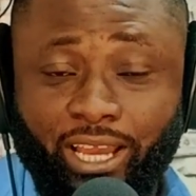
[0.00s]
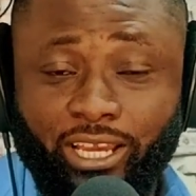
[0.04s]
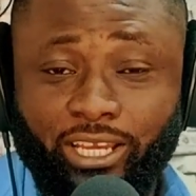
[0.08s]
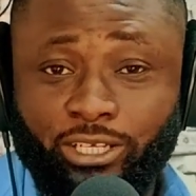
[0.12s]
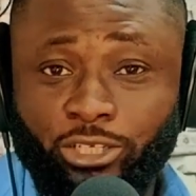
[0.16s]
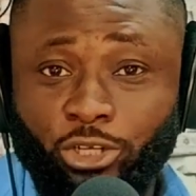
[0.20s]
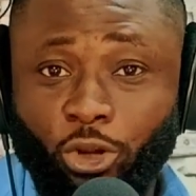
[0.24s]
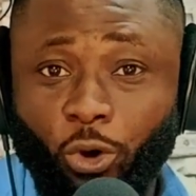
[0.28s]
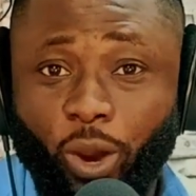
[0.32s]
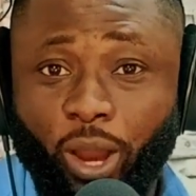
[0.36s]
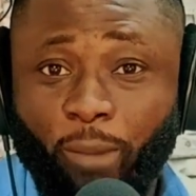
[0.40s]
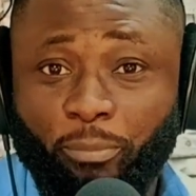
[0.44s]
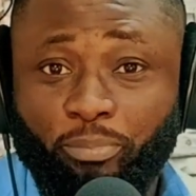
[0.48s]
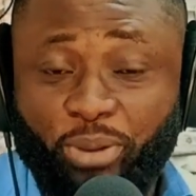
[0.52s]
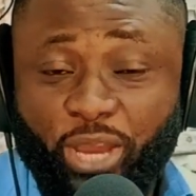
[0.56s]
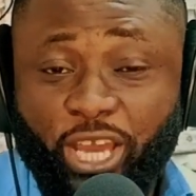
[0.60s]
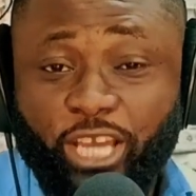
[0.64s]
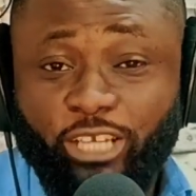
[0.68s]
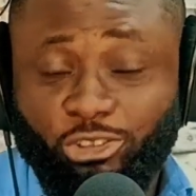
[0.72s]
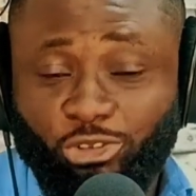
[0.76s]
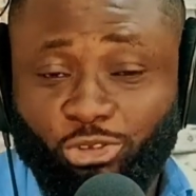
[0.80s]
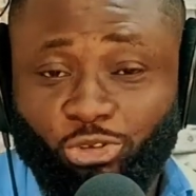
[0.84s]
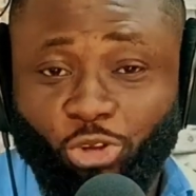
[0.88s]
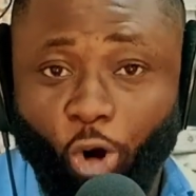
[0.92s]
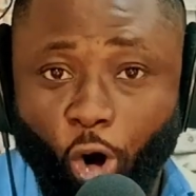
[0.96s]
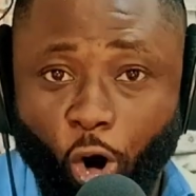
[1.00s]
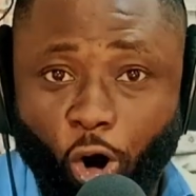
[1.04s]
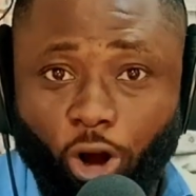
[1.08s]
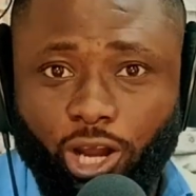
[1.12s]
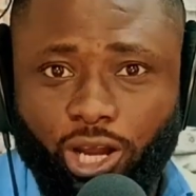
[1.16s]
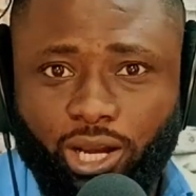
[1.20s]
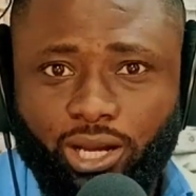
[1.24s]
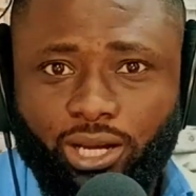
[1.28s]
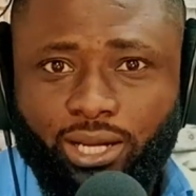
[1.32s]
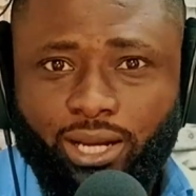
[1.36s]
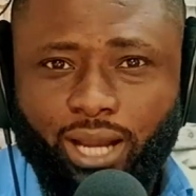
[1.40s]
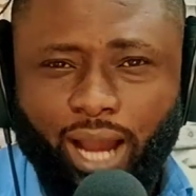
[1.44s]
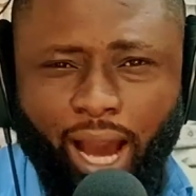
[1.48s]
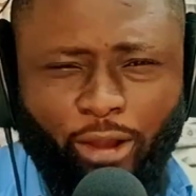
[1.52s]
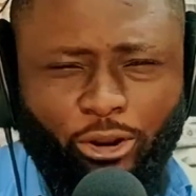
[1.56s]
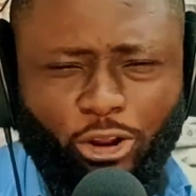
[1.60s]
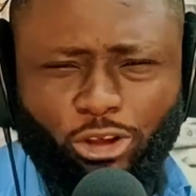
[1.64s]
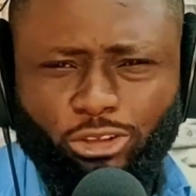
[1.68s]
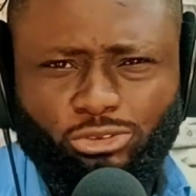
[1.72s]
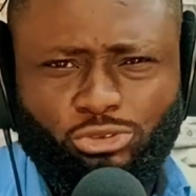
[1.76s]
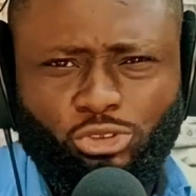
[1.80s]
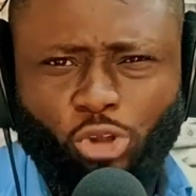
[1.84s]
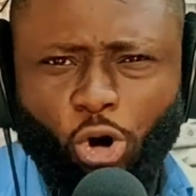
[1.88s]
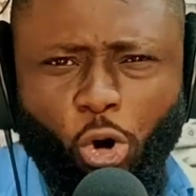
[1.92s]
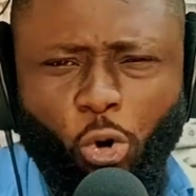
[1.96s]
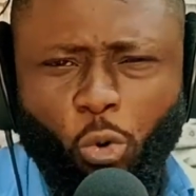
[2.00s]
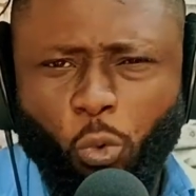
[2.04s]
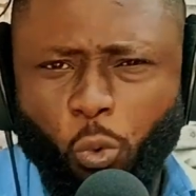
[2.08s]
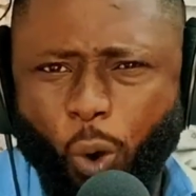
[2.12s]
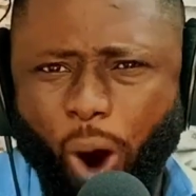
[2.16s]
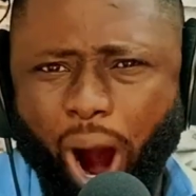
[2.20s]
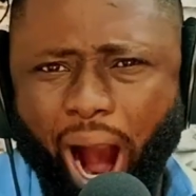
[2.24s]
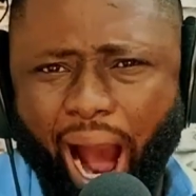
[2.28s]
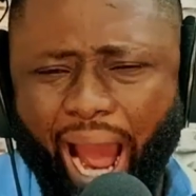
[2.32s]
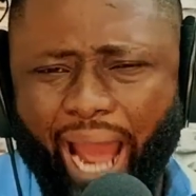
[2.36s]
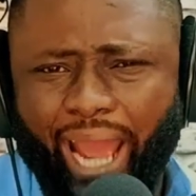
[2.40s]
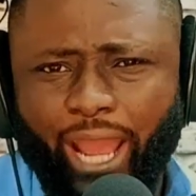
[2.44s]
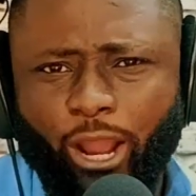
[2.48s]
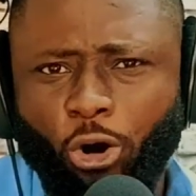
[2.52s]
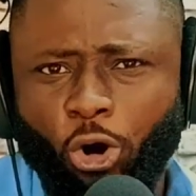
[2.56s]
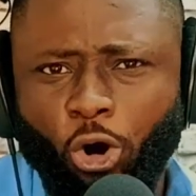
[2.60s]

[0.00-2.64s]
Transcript: you know, a peace talk, I don't know why,